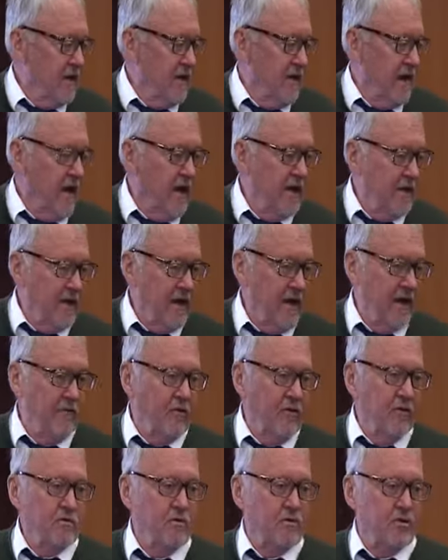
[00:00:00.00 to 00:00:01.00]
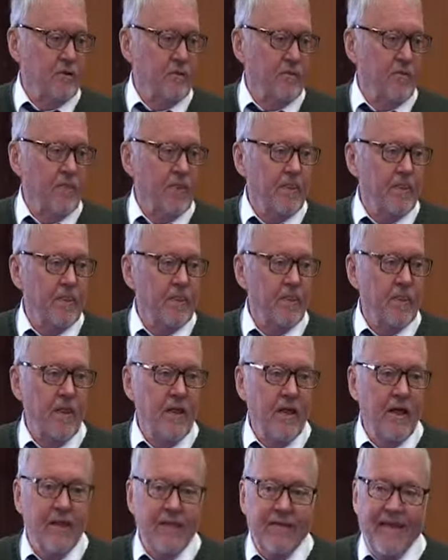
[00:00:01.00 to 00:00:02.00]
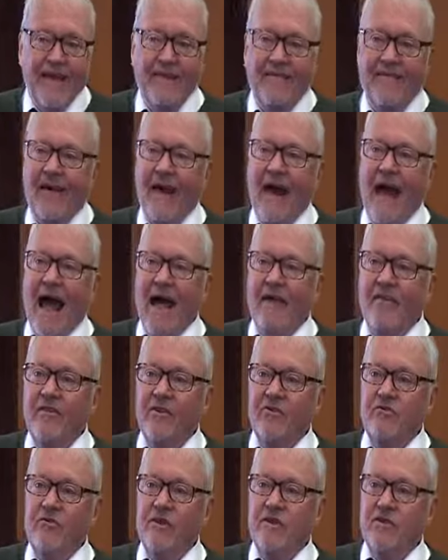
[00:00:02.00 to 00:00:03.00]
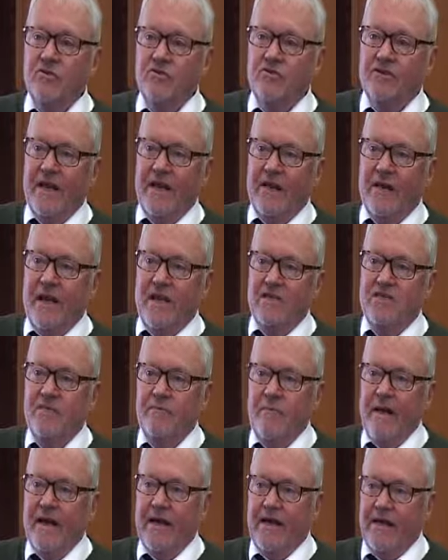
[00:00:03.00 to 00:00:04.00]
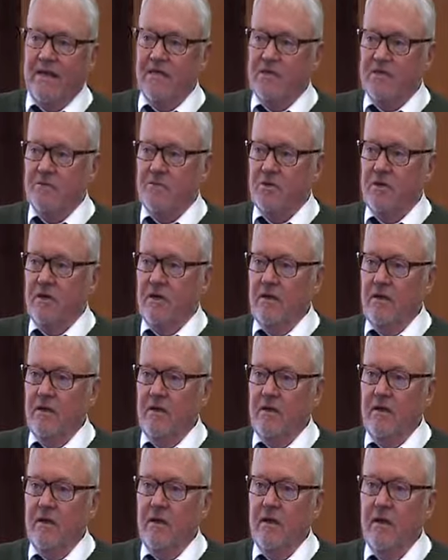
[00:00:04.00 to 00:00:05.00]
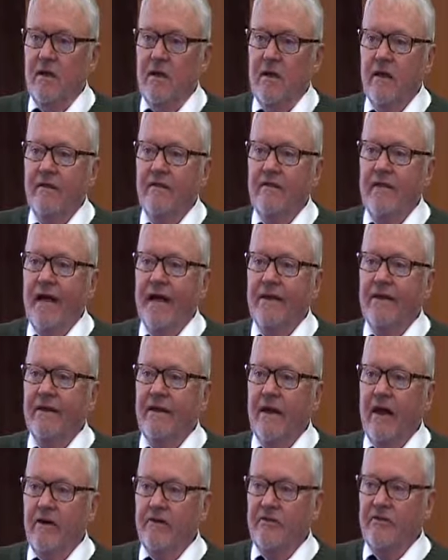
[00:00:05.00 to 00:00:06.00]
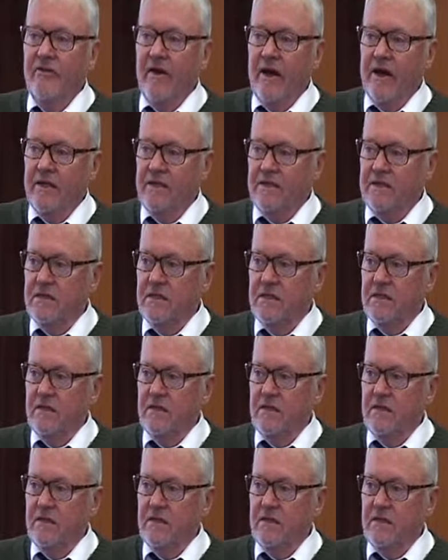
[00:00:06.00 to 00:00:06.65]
and Evolution, that there are other resource allocation mechanisms that characterize